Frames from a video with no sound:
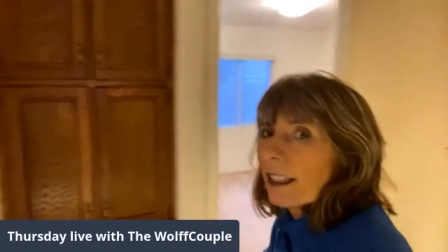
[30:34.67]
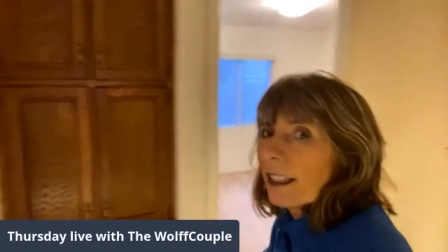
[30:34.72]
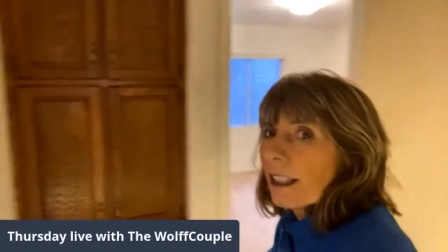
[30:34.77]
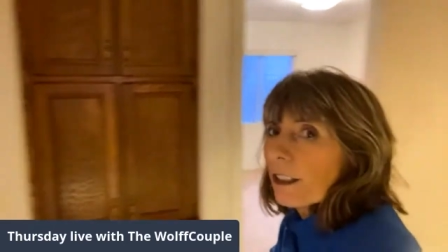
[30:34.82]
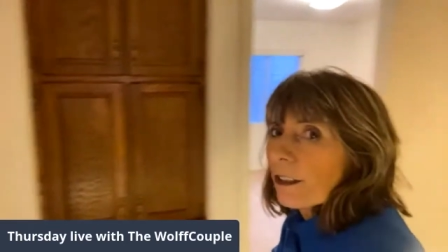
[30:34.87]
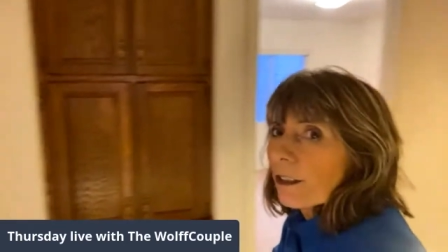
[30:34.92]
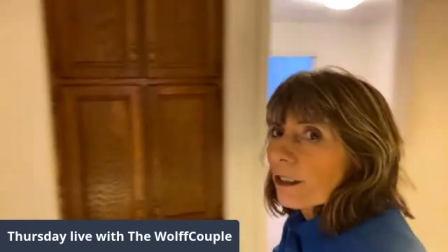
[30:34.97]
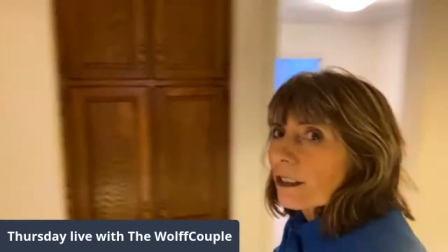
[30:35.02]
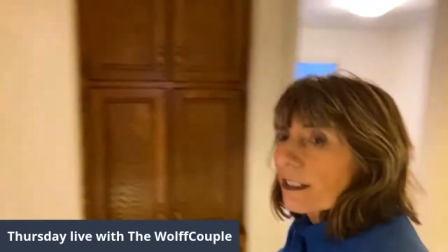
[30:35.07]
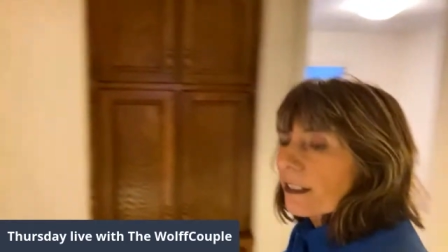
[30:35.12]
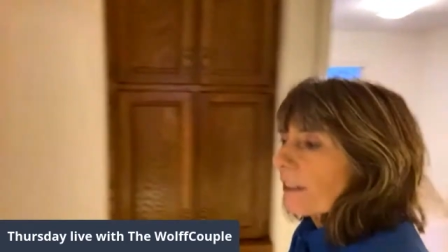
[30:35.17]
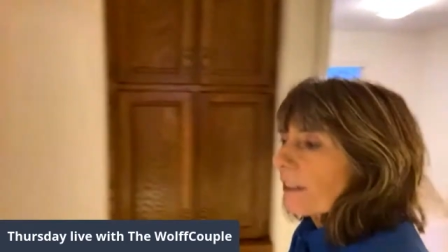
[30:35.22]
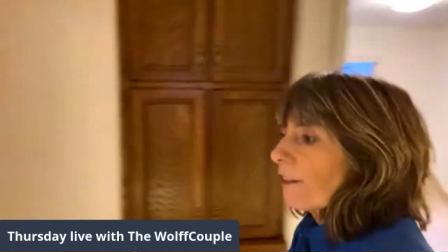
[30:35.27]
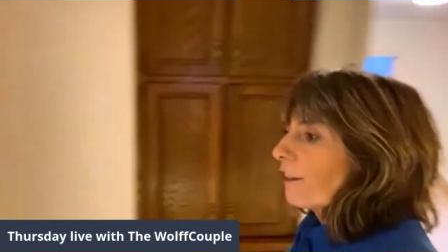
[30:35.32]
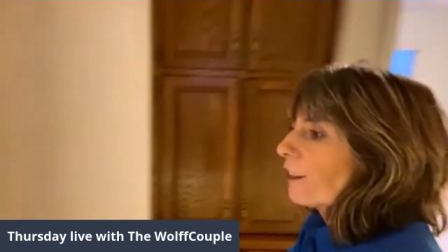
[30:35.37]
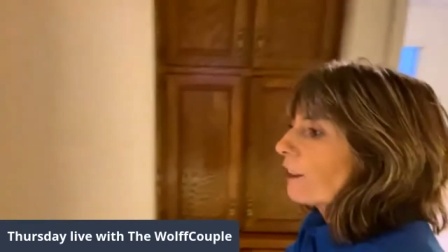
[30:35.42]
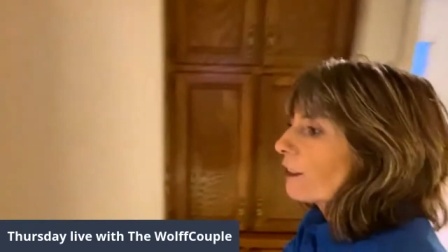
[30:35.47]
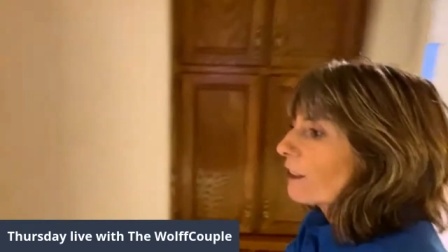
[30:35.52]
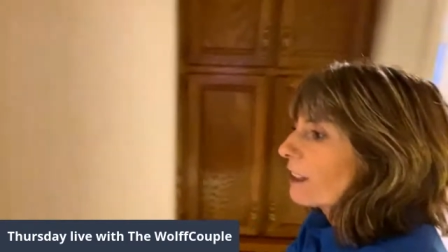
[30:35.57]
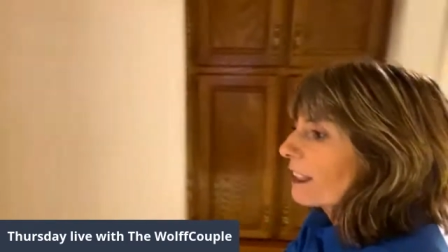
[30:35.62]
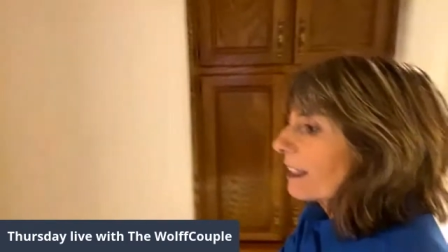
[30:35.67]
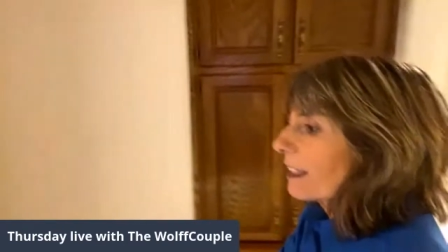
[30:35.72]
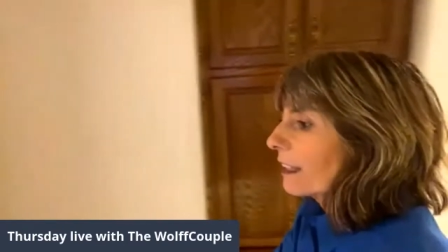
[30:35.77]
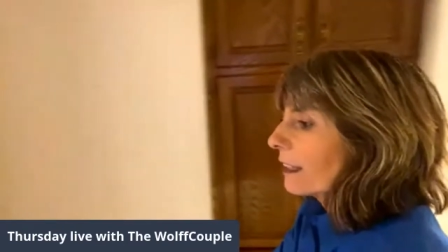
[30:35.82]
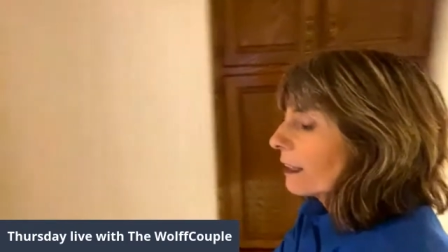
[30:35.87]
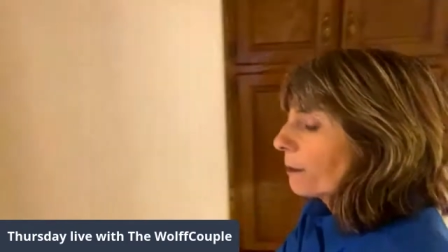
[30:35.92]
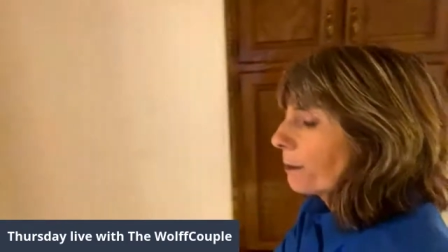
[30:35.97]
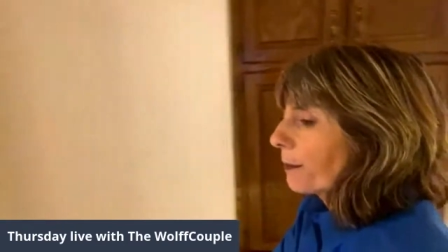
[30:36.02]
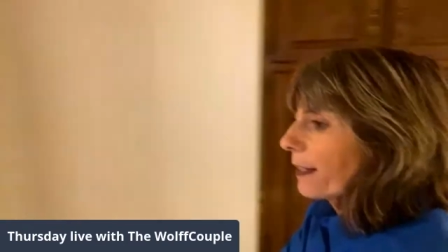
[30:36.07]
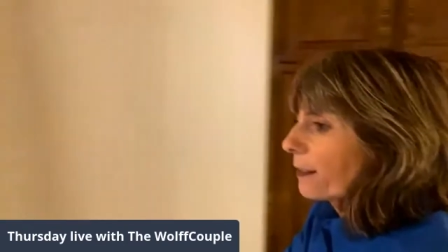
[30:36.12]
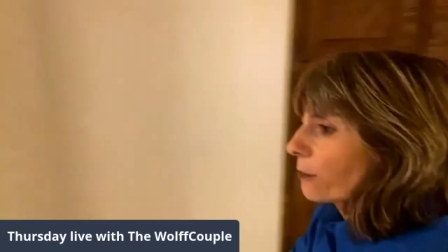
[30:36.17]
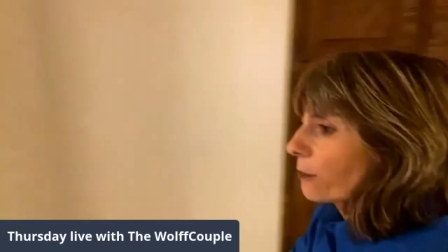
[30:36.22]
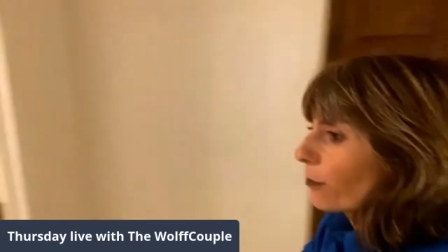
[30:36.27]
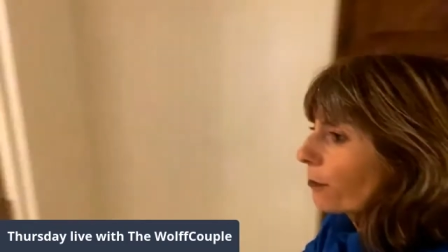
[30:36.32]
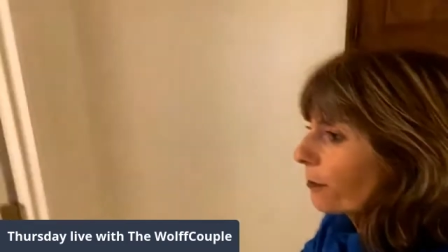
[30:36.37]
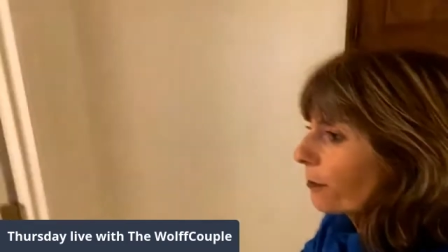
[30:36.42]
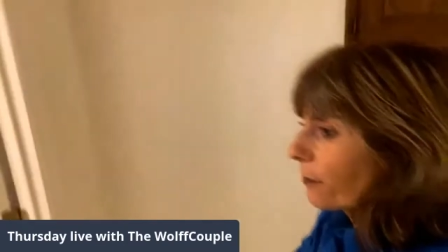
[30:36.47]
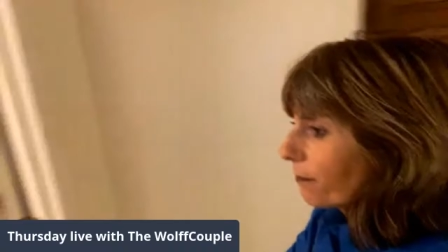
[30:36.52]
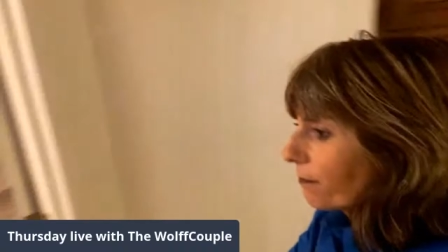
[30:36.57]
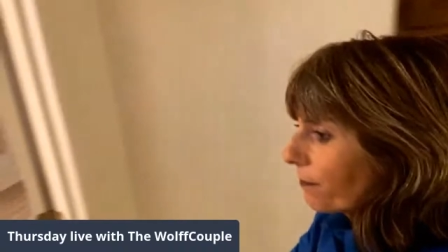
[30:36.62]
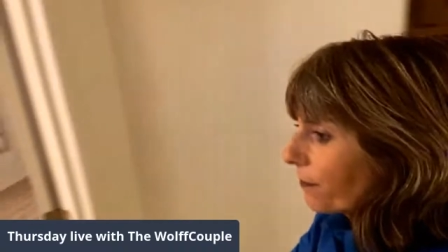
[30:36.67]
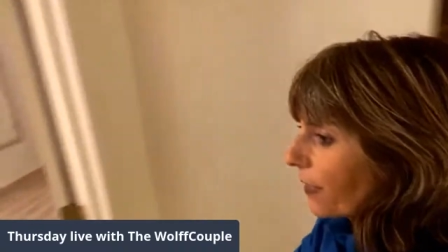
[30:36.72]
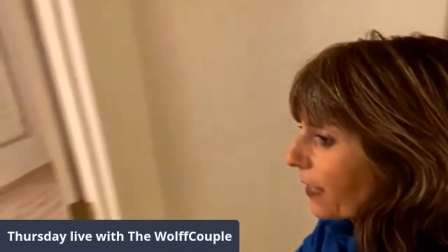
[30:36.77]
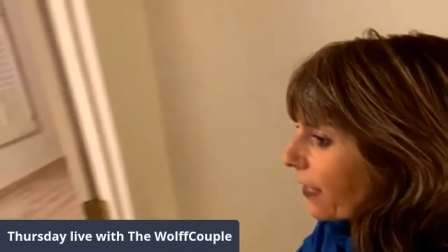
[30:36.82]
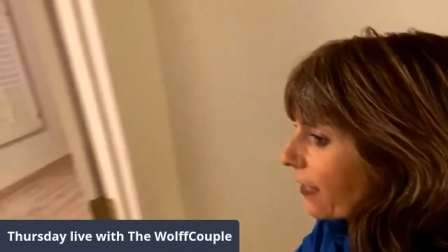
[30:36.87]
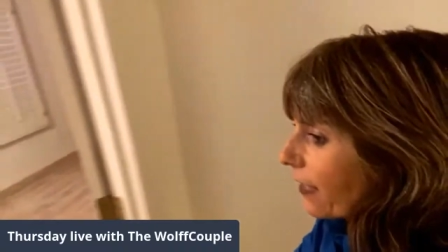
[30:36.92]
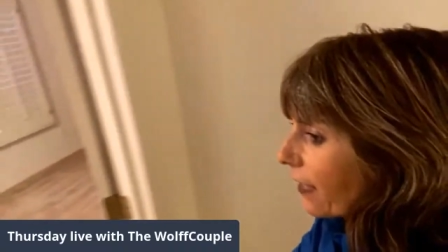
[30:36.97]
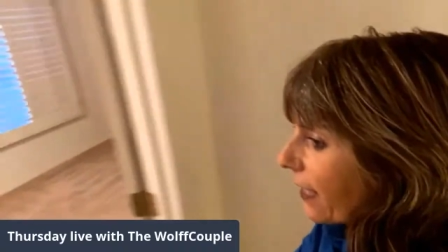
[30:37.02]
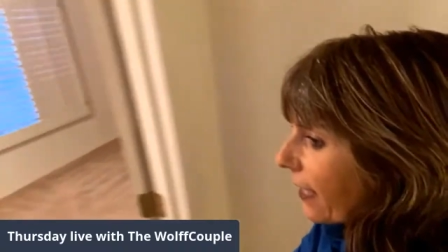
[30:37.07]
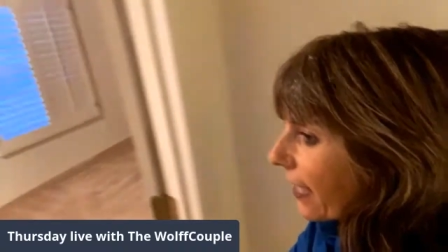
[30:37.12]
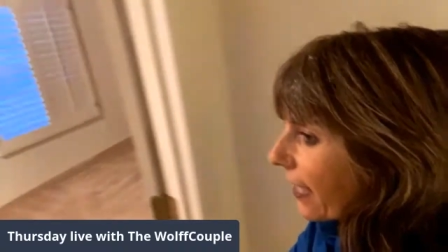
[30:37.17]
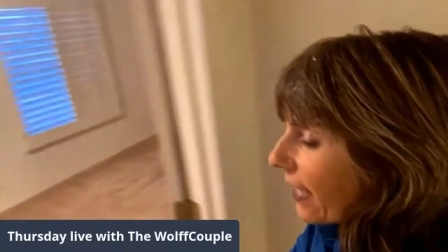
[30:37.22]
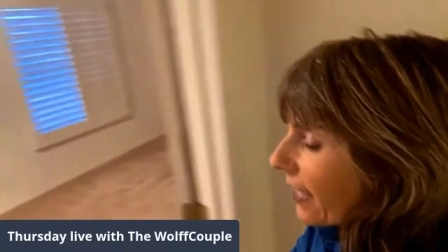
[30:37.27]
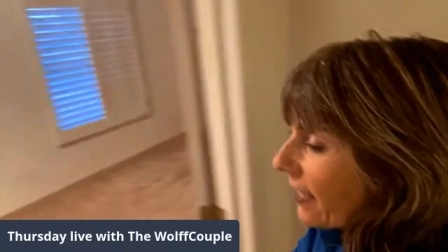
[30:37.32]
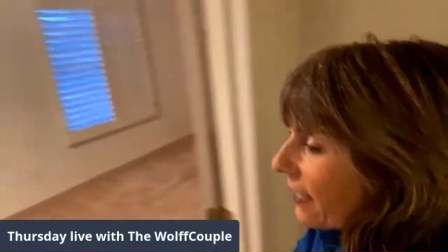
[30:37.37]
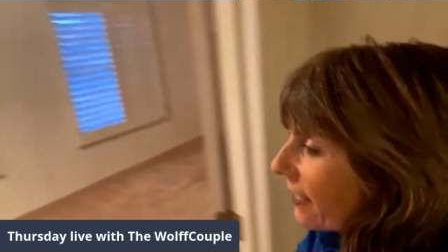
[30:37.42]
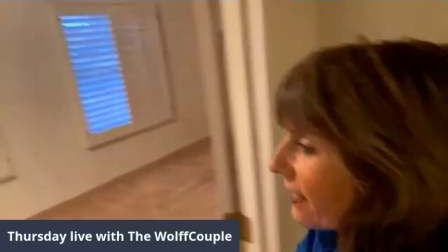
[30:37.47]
here's the first little bedroom. And